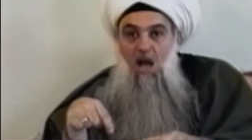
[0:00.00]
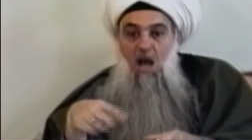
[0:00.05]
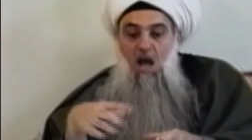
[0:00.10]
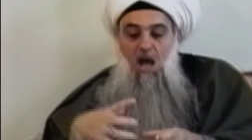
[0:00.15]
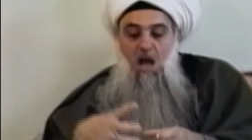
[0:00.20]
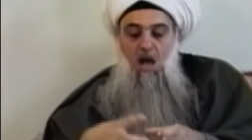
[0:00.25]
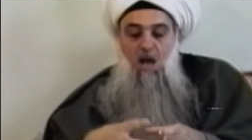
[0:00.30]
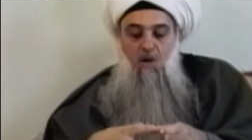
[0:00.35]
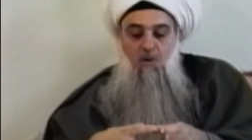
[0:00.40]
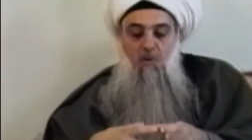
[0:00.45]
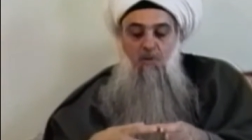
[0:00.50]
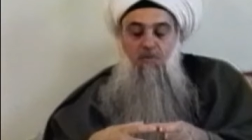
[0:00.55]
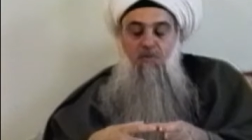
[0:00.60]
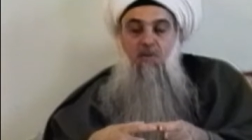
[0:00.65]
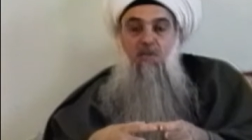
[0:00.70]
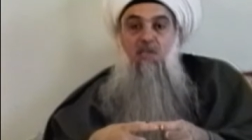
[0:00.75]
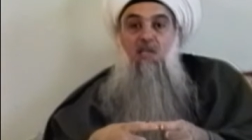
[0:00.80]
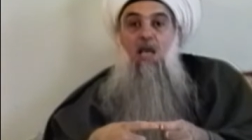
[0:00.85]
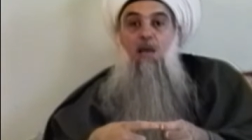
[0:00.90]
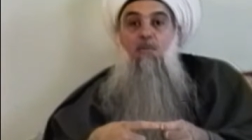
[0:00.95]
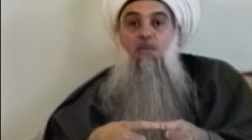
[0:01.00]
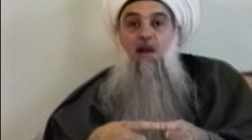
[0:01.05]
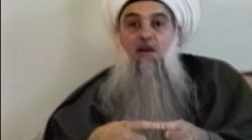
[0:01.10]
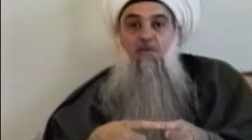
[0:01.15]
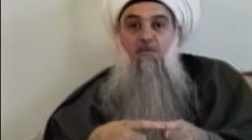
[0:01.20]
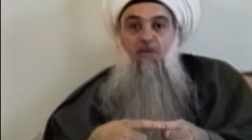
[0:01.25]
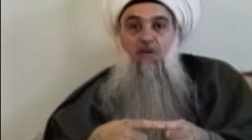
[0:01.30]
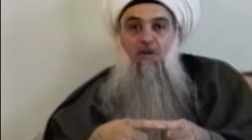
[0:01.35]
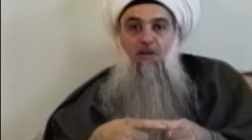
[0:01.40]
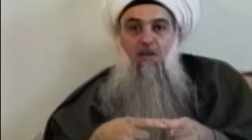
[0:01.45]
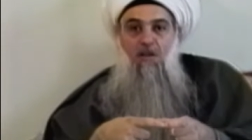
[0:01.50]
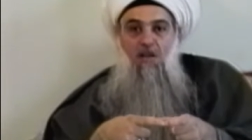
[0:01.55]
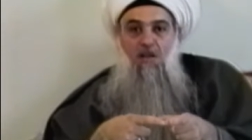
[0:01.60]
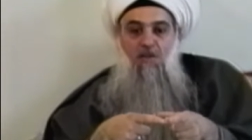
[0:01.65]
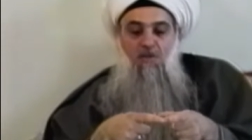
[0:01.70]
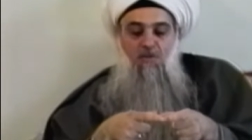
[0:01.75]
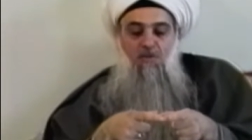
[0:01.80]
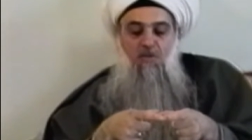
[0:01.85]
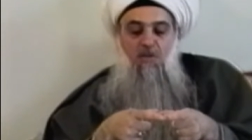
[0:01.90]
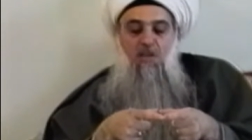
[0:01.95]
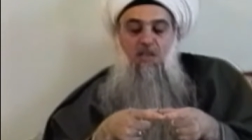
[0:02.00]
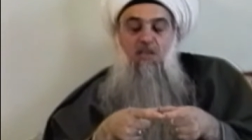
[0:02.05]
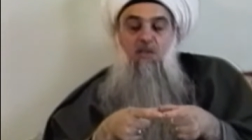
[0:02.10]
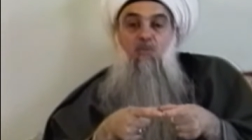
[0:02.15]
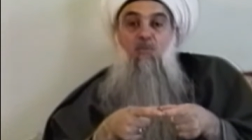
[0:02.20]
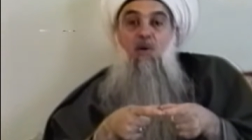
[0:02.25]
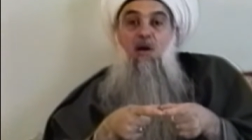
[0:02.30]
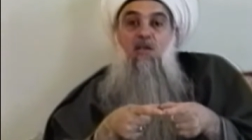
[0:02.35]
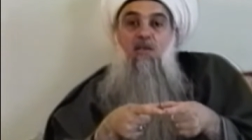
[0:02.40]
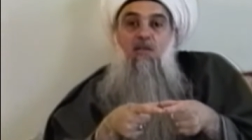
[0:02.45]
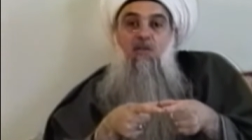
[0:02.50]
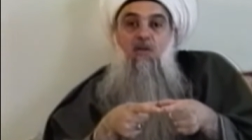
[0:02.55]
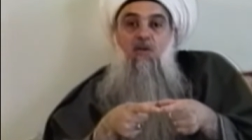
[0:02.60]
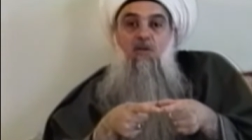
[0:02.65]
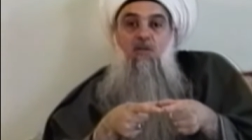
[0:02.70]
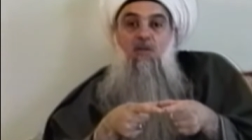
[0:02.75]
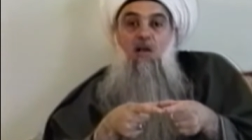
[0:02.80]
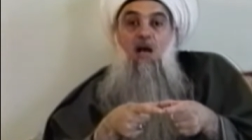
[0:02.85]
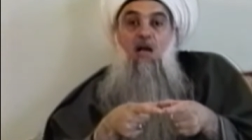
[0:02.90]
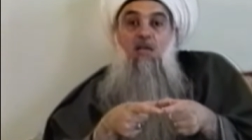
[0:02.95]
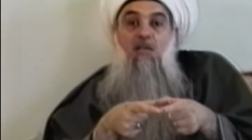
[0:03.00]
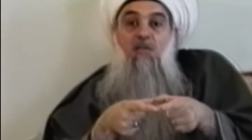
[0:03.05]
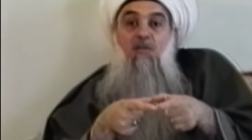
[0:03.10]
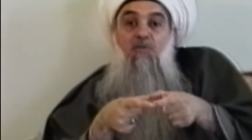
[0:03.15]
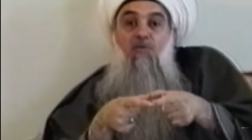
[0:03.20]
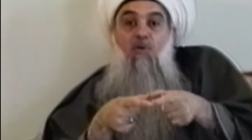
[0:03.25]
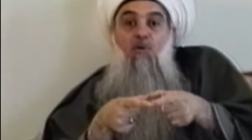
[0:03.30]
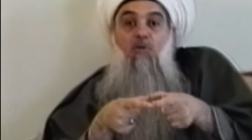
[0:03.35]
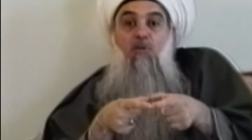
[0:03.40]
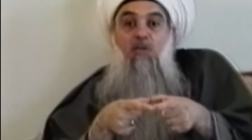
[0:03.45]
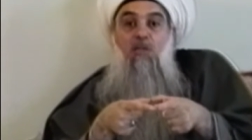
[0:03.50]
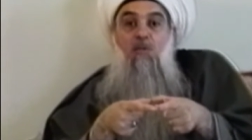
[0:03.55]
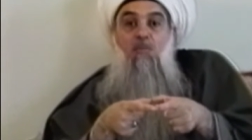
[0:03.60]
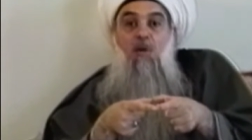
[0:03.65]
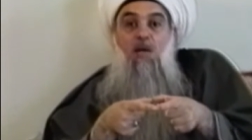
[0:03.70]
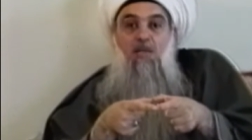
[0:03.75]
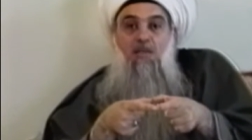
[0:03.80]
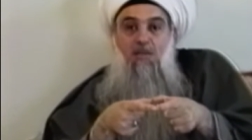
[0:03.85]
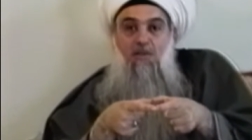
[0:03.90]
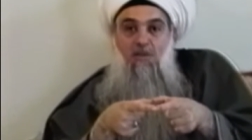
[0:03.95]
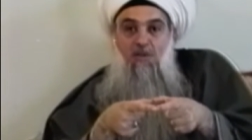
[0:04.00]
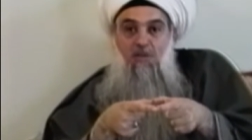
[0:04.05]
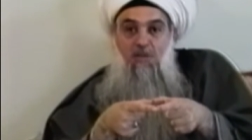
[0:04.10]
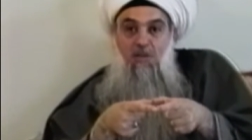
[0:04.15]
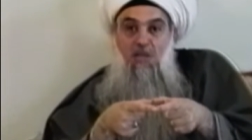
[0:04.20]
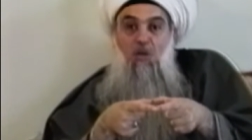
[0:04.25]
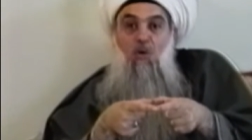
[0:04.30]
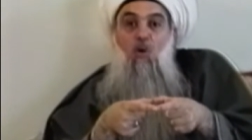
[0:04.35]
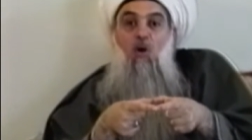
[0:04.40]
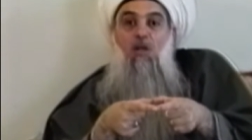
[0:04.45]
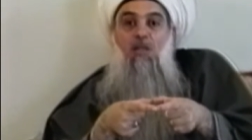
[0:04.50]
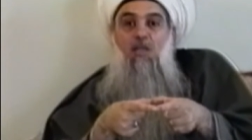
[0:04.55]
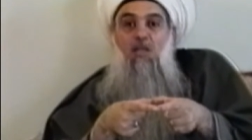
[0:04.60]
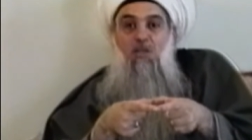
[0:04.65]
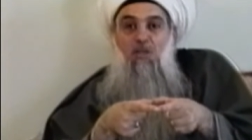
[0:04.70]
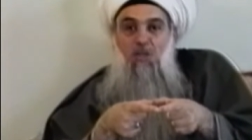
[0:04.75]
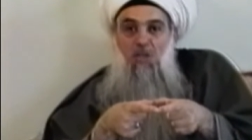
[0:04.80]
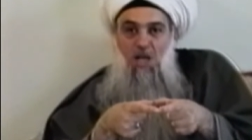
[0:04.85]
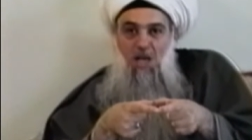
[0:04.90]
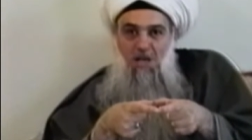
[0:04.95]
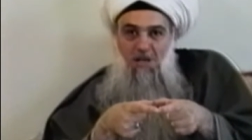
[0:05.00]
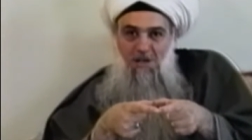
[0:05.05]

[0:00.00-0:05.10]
are of the same level. These masters are the 40 masters, the golden chain.